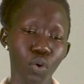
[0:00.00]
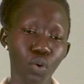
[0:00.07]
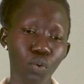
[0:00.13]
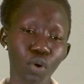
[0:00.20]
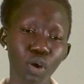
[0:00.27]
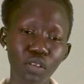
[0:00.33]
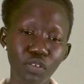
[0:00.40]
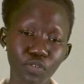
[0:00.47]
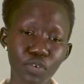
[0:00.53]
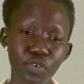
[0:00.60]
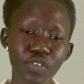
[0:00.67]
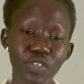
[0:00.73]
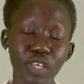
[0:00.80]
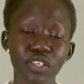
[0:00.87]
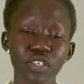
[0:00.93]
Whole
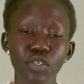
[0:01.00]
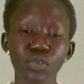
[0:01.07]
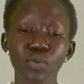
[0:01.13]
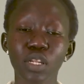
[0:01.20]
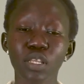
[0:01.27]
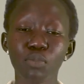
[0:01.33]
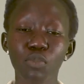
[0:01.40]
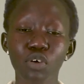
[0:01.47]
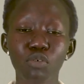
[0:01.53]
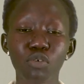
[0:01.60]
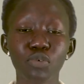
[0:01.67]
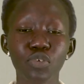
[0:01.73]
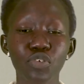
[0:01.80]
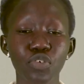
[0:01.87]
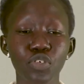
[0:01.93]
foods are generally more
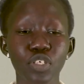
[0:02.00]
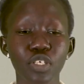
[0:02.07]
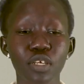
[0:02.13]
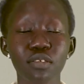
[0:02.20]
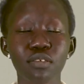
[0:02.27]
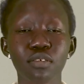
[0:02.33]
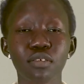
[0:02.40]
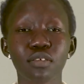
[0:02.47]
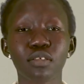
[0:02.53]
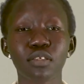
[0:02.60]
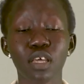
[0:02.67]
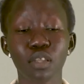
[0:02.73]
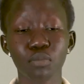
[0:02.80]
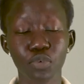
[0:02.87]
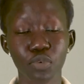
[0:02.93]
nutritious
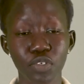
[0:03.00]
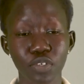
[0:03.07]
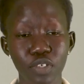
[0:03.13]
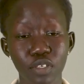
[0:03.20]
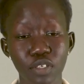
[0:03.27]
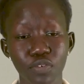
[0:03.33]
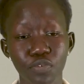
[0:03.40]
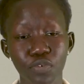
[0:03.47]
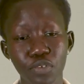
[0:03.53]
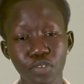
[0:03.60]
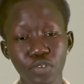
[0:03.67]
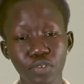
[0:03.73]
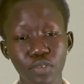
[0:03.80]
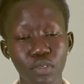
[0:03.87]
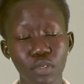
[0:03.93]
than processed
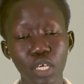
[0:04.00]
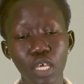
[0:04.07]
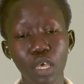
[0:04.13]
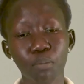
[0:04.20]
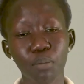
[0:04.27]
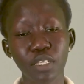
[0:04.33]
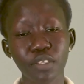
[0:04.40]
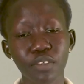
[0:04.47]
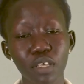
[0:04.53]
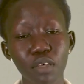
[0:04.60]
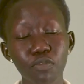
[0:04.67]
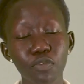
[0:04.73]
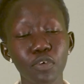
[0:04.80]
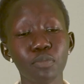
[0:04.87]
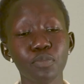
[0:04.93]
foods, but
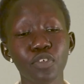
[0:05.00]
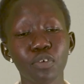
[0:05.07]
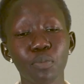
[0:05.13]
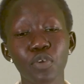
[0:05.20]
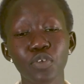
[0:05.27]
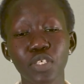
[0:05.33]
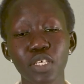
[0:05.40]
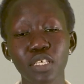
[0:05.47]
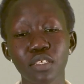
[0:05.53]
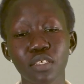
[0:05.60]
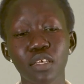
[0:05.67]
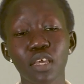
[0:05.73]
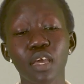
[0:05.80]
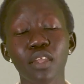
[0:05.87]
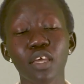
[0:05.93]
some forms of
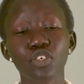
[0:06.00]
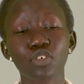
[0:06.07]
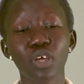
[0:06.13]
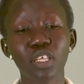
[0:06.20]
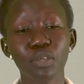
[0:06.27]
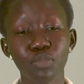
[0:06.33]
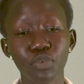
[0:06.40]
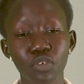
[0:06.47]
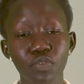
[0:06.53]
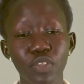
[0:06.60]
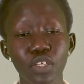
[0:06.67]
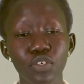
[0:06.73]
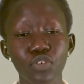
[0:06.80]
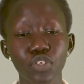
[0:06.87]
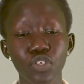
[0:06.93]
processing can actually improve
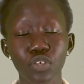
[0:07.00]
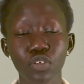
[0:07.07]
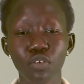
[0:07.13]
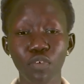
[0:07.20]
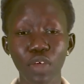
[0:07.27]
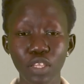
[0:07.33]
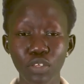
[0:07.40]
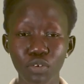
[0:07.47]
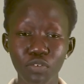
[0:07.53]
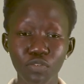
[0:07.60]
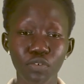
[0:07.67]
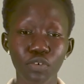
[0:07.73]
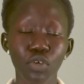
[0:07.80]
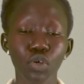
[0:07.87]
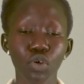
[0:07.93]
the nutritional value of
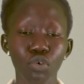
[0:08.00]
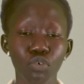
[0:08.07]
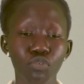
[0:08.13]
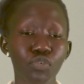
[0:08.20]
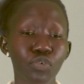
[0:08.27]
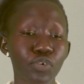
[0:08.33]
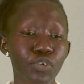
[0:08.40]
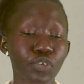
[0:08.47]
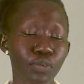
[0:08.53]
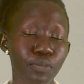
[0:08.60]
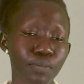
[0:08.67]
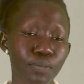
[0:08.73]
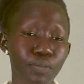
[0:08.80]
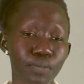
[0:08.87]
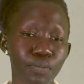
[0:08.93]
food.
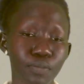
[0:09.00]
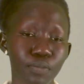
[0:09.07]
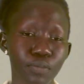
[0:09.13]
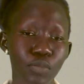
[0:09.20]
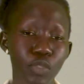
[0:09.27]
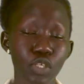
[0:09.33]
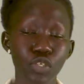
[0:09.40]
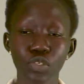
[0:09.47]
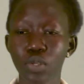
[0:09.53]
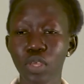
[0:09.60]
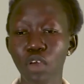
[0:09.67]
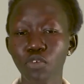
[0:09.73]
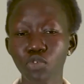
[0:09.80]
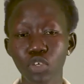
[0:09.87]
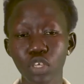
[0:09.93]
So you
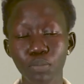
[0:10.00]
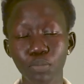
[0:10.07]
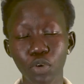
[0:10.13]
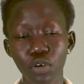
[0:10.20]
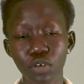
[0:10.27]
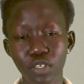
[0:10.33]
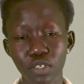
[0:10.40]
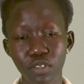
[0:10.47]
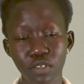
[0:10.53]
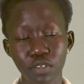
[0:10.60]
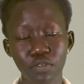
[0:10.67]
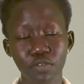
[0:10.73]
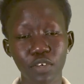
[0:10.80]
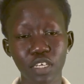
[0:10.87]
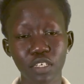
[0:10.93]
have to keep all
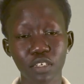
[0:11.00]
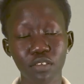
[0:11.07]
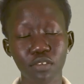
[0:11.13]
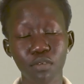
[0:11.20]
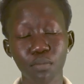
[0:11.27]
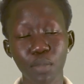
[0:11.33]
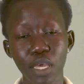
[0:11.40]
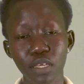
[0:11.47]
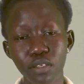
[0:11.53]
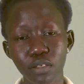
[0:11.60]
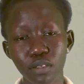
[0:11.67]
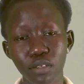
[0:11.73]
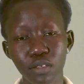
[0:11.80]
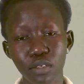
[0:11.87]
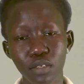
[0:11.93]
these factors in mind
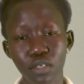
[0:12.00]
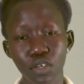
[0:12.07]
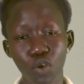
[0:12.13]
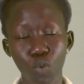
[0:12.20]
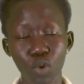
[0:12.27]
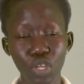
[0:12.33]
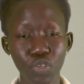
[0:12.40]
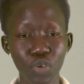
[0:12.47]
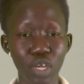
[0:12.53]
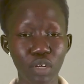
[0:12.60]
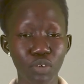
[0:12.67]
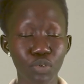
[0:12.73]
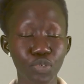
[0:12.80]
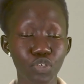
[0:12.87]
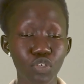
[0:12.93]
when you are
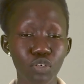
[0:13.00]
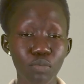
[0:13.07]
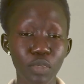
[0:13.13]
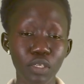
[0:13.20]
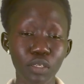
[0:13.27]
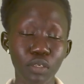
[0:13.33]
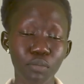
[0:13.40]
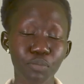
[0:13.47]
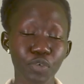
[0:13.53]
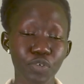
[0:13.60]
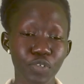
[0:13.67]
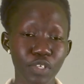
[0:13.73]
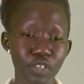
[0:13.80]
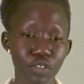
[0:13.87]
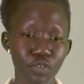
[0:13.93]
consuming
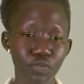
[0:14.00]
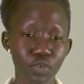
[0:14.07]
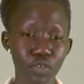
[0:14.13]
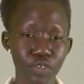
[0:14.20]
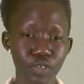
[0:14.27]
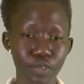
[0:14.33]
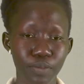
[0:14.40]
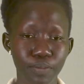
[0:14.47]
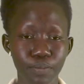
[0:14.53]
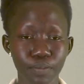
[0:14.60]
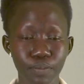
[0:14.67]
processed foods.